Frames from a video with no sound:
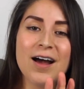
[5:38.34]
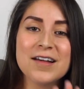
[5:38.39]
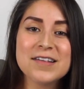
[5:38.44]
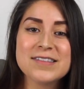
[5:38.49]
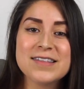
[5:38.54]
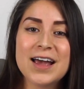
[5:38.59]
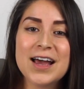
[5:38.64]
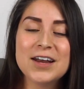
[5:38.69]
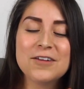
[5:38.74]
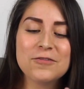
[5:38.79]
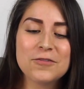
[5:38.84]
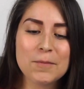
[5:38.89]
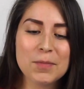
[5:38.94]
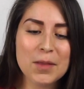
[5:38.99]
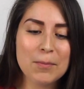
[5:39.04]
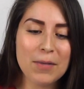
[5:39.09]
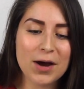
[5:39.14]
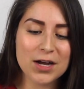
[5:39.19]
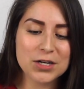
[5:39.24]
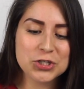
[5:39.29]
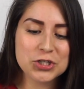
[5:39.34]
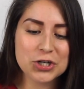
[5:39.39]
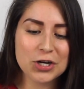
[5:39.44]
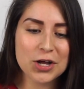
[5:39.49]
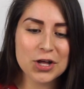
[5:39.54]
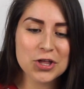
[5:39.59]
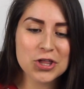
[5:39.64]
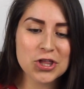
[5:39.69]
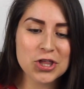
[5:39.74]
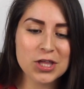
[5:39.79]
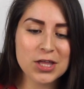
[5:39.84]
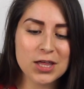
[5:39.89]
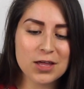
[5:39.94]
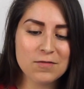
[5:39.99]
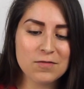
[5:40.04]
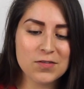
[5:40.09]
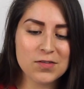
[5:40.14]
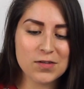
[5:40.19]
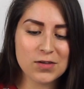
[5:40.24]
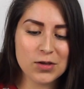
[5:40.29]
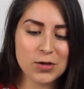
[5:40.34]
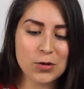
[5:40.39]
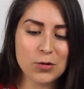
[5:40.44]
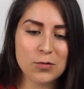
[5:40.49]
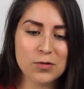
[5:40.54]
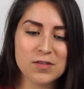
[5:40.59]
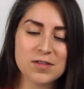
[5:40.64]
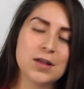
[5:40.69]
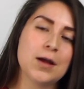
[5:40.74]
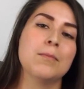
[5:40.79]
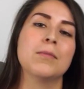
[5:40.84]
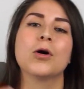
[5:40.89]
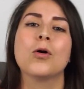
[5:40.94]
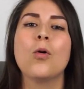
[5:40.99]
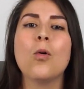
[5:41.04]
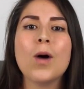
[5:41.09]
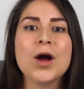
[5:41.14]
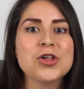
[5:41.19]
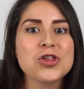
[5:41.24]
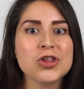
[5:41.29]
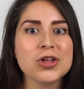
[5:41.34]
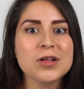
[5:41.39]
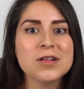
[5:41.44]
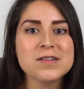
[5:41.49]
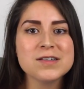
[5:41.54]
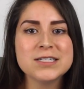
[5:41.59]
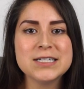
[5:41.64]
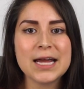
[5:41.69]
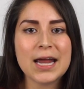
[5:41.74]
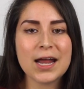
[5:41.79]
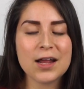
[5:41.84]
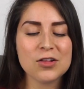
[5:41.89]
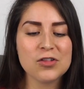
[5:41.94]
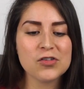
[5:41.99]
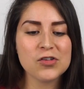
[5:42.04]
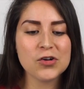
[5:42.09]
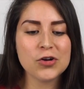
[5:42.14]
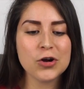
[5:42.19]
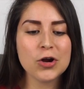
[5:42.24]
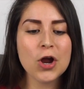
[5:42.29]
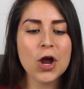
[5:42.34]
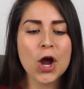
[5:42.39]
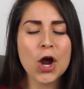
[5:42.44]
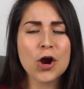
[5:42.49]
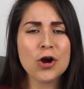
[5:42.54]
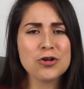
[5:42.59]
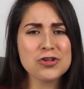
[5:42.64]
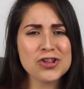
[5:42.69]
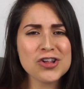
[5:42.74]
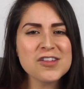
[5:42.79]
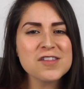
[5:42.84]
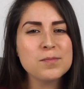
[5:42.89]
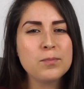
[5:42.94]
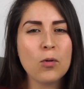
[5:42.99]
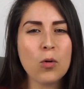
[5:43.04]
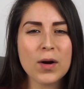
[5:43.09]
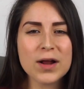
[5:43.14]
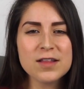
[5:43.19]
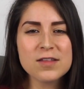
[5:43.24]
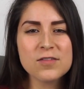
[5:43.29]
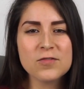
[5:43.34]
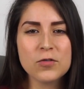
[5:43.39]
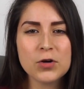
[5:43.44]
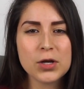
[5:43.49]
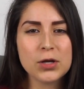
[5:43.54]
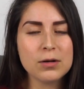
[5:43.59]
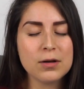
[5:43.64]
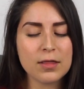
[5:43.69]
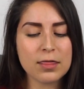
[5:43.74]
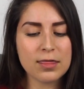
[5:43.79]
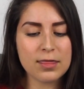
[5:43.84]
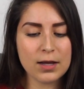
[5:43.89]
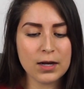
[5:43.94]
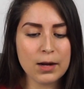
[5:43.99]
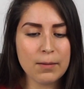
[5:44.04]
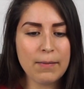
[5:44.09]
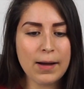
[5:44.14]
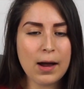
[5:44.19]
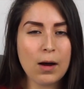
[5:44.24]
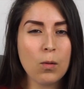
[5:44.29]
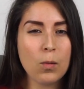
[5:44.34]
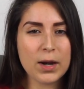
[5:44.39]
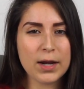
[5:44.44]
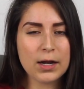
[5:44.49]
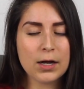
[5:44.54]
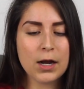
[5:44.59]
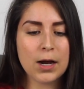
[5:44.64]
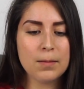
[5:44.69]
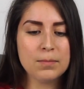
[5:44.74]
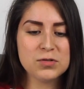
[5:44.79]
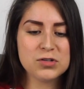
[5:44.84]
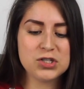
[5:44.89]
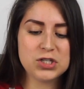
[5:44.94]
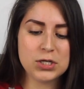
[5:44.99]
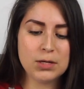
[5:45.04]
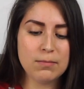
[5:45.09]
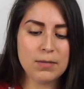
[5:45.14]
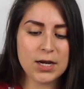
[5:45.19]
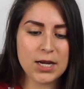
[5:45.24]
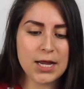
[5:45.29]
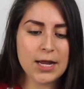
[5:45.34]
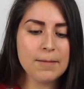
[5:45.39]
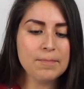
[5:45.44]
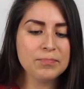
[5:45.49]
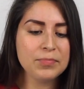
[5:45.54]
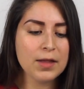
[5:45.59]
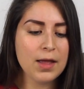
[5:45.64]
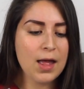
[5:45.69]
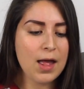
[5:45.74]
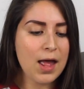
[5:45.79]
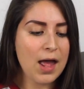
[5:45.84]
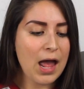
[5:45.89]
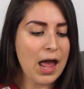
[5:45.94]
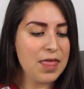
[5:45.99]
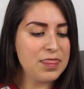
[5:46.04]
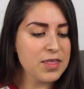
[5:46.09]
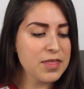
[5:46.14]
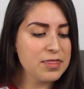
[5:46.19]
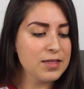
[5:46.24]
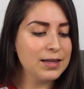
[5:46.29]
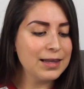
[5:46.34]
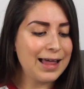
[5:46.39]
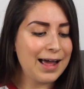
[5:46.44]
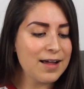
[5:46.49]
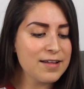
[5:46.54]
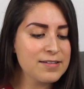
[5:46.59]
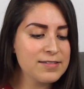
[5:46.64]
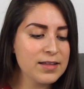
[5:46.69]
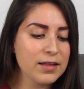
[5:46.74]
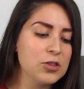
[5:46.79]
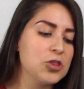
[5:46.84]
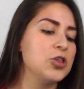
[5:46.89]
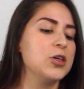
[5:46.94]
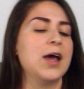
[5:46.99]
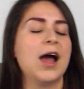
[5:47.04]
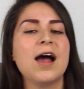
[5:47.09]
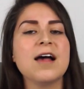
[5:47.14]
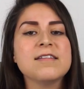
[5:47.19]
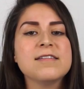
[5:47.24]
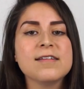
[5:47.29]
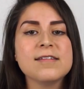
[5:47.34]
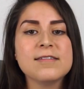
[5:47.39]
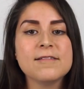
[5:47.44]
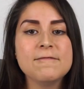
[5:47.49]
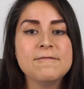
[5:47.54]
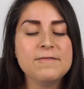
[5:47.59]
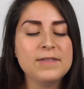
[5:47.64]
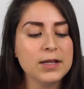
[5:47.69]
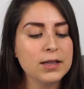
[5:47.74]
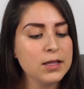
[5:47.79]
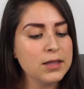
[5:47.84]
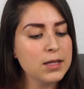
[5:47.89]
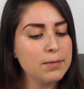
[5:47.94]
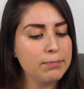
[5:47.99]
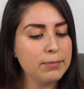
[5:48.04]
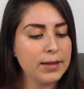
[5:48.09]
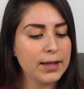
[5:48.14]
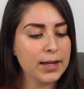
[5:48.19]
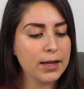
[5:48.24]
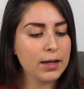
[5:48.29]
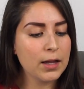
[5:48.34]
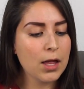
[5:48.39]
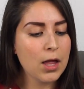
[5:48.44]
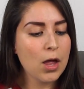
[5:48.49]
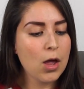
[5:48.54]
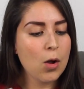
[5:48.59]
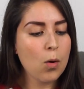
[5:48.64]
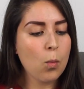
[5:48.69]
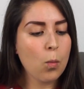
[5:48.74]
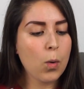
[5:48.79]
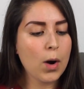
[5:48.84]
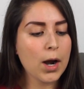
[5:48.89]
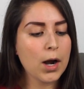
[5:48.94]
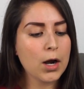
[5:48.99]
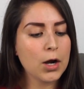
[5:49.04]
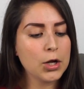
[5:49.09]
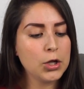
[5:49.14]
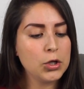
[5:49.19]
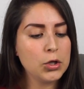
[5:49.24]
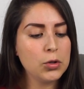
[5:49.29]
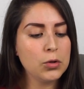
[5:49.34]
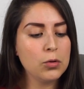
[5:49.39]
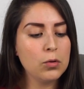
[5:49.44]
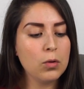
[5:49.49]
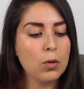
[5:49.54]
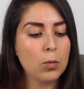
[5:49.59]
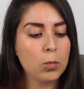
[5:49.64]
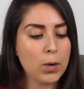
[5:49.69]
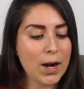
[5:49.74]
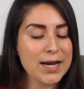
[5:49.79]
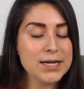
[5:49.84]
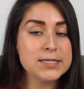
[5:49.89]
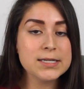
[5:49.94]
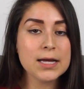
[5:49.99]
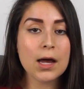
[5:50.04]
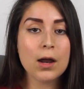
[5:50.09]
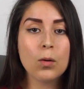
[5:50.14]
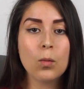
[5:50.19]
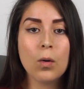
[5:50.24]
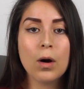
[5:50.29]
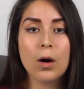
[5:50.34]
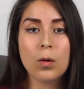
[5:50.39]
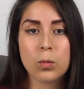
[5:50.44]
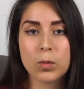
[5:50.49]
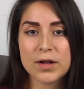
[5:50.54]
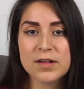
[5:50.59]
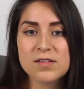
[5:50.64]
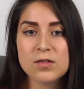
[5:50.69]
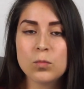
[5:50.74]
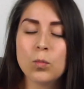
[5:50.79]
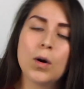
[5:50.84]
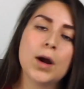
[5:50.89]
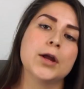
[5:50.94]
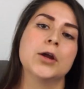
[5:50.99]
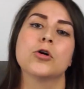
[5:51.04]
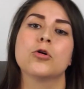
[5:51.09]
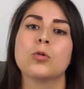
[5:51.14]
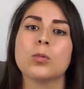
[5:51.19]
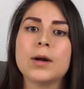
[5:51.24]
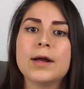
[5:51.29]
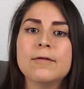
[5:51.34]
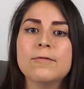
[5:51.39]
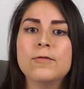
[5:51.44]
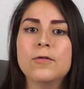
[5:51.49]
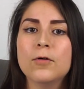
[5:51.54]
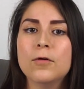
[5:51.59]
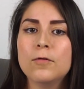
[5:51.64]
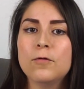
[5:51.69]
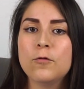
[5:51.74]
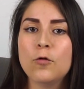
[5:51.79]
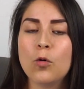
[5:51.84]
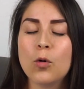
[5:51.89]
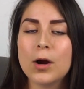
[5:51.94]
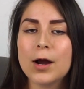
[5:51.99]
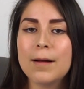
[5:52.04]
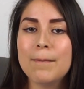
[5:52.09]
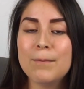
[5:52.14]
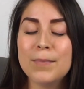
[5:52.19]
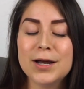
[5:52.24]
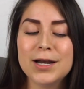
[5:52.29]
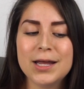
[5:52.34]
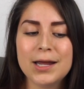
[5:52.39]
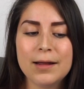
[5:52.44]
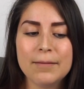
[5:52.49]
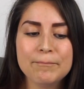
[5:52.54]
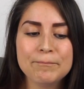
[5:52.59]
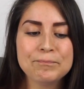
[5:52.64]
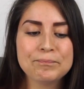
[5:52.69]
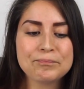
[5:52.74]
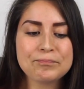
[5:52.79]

Aside from the mantra, she gives you some questions to answer or just points for you to think about when it comes to money. And then the last thing she has is a fill in the blank where you write down a reason why you're grateful for money.